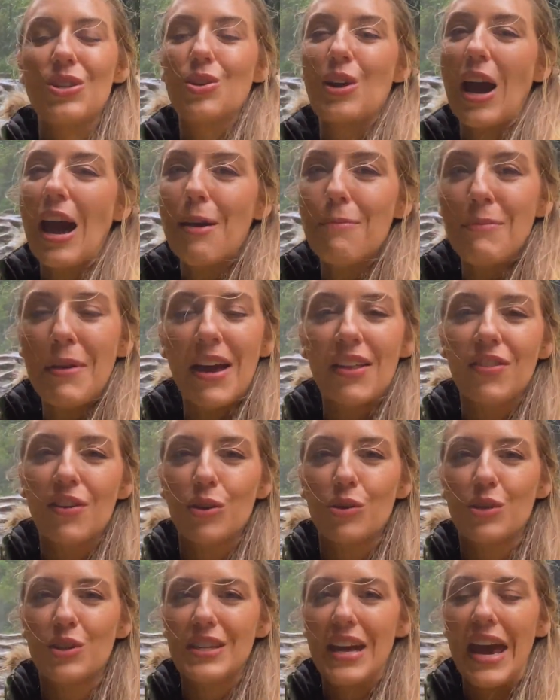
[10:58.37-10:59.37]
You come down
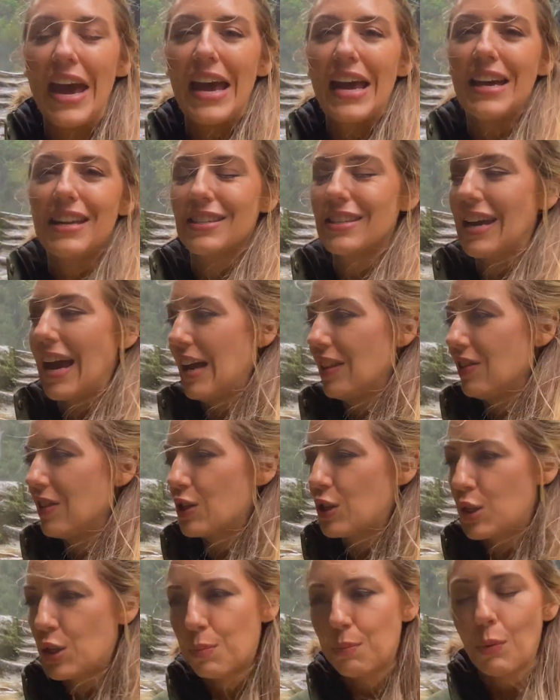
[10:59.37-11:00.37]
those stairs and the
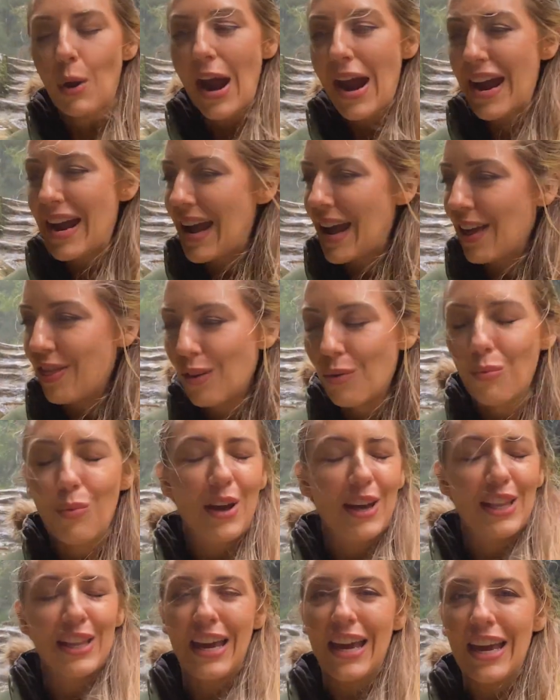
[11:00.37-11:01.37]
spray and the
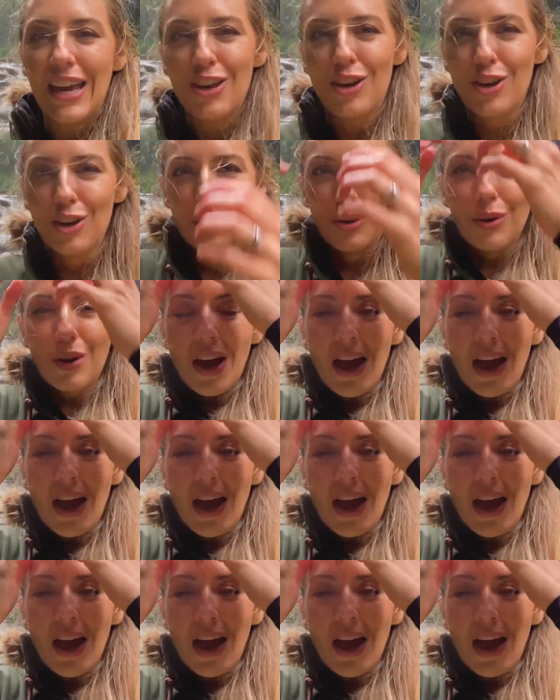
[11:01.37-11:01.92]
wind hit you